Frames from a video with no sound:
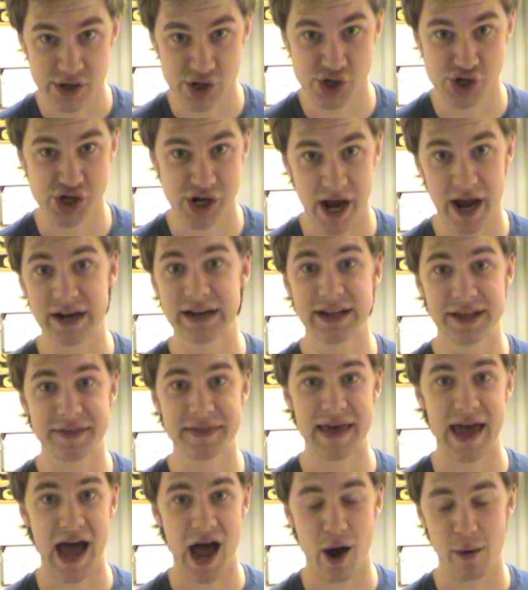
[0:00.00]
John
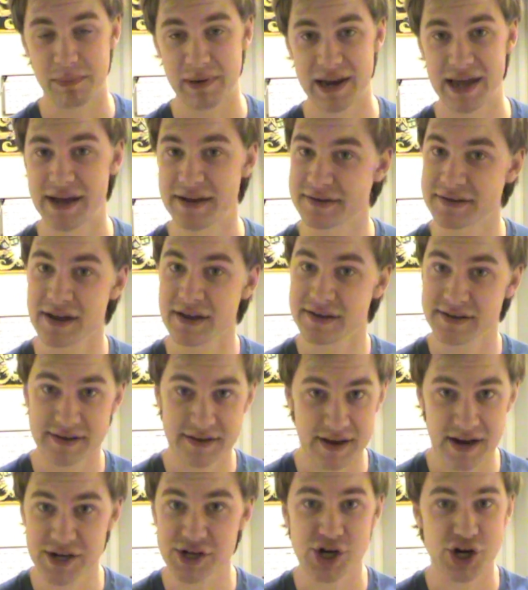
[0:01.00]
Lithgow plays
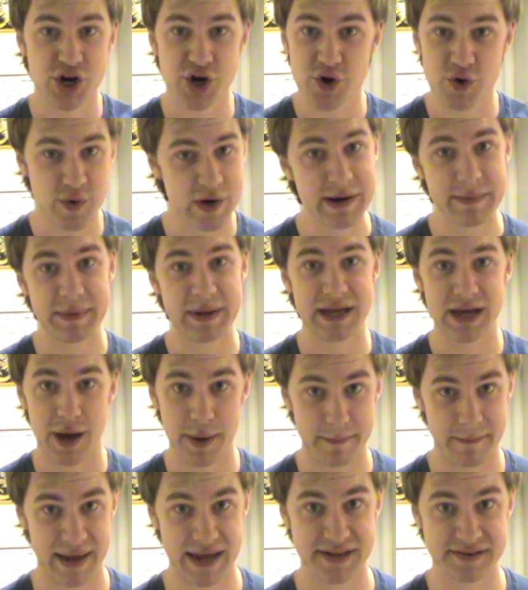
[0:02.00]
such a creepy,
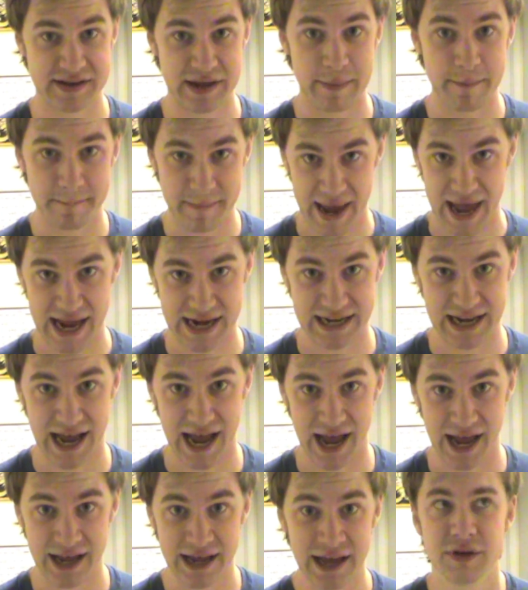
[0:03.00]
amazing bad guy.